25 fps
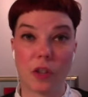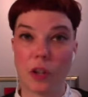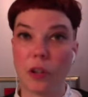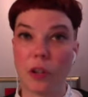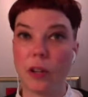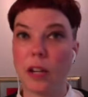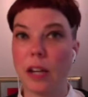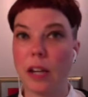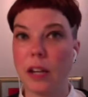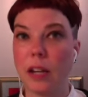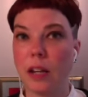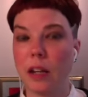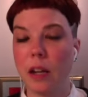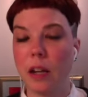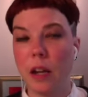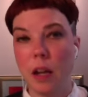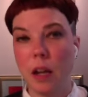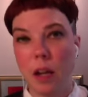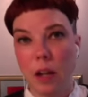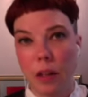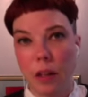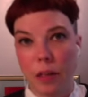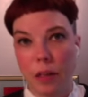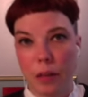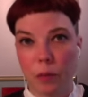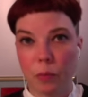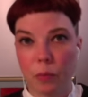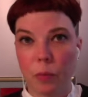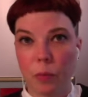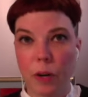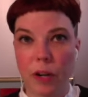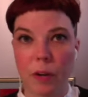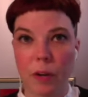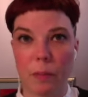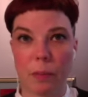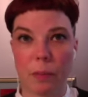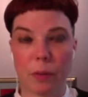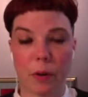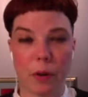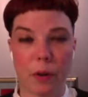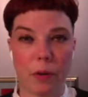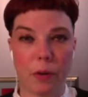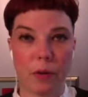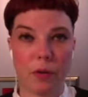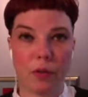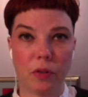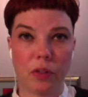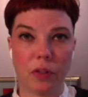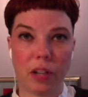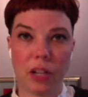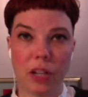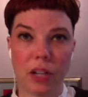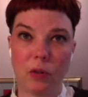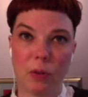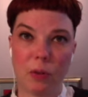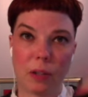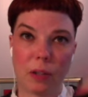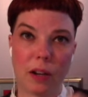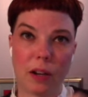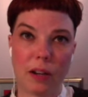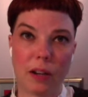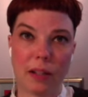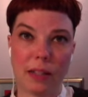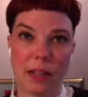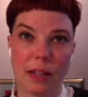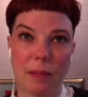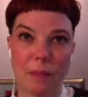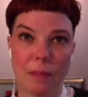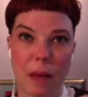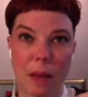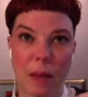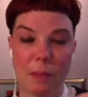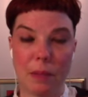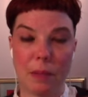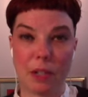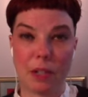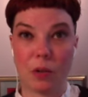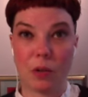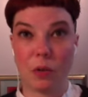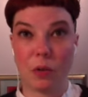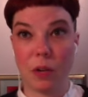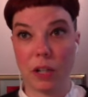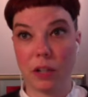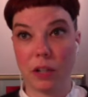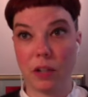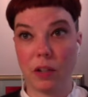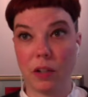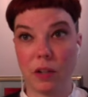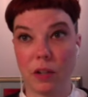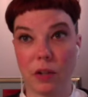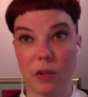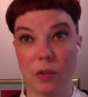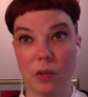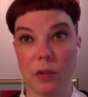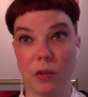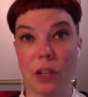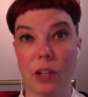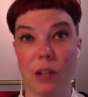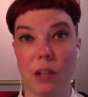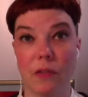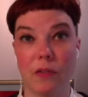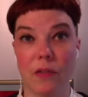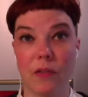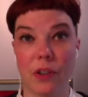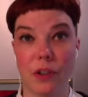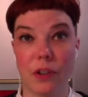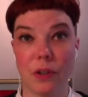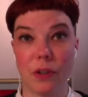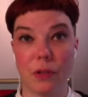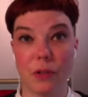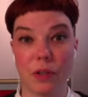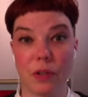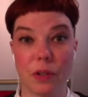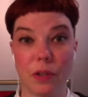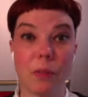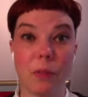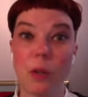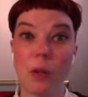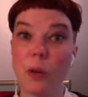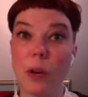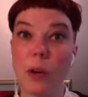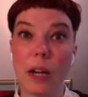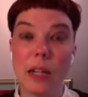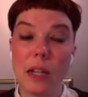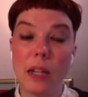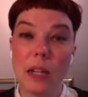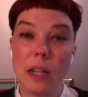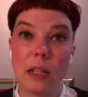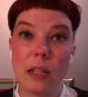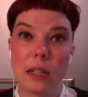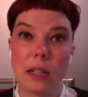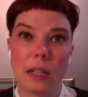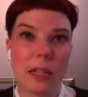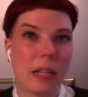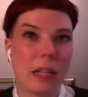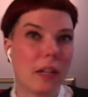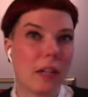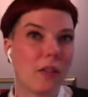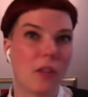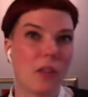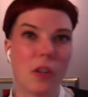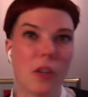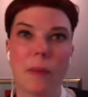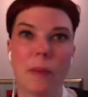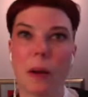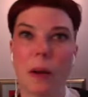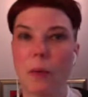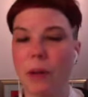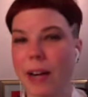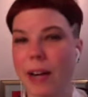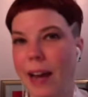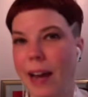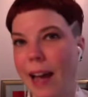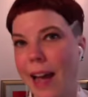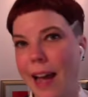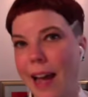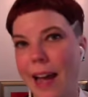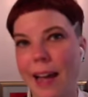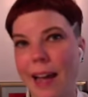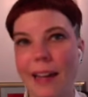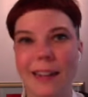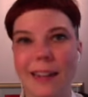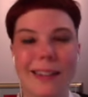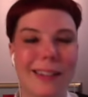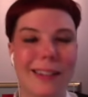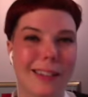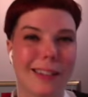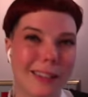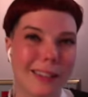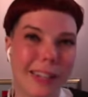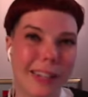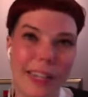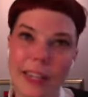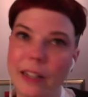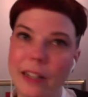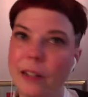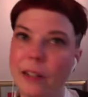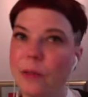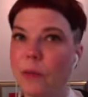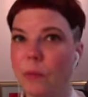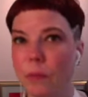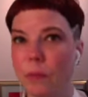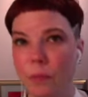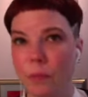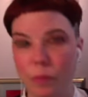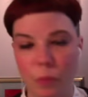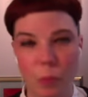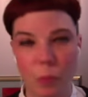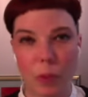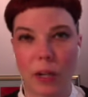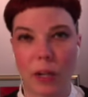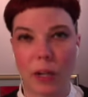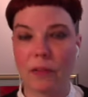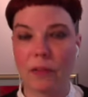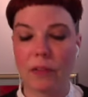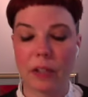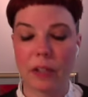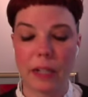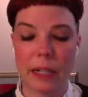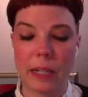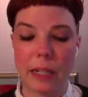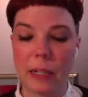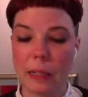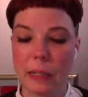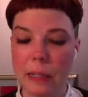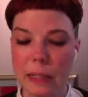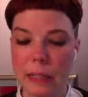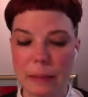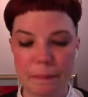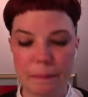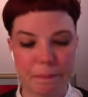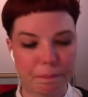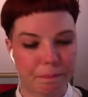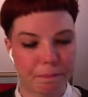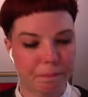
Turning the written prose into a concept map is going to give you some new ideas, things that you might want to add, delete, whatever it is.